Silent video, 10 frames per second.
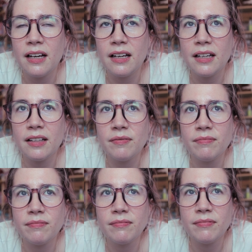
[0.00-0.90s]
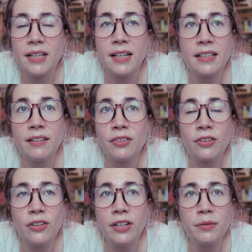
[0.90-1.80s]
And I never
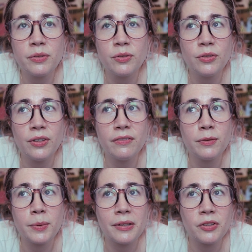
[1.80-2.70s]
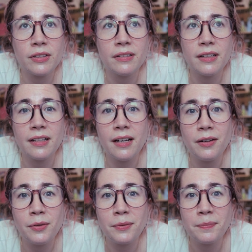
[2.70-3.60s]
thought I was going to have depression, and
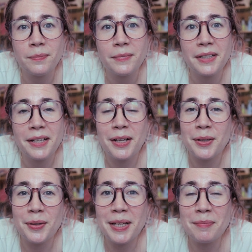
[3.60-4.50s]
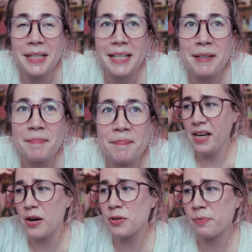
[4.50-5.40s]
now look at me.
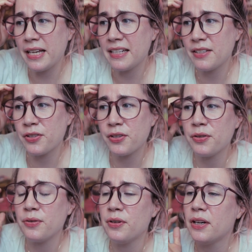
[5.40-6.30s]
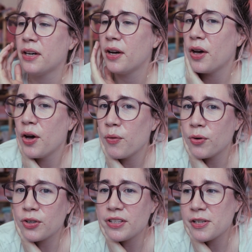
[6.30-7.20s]
I was planning to
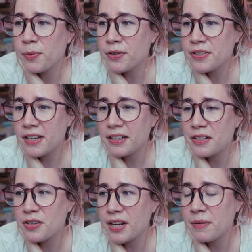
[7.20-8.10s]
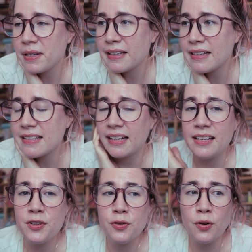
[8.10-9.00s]
work on this postcard today because I
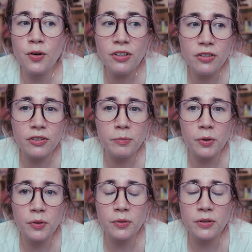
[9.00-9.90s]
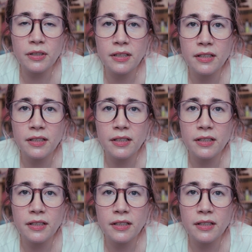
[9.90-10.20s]
need to order more.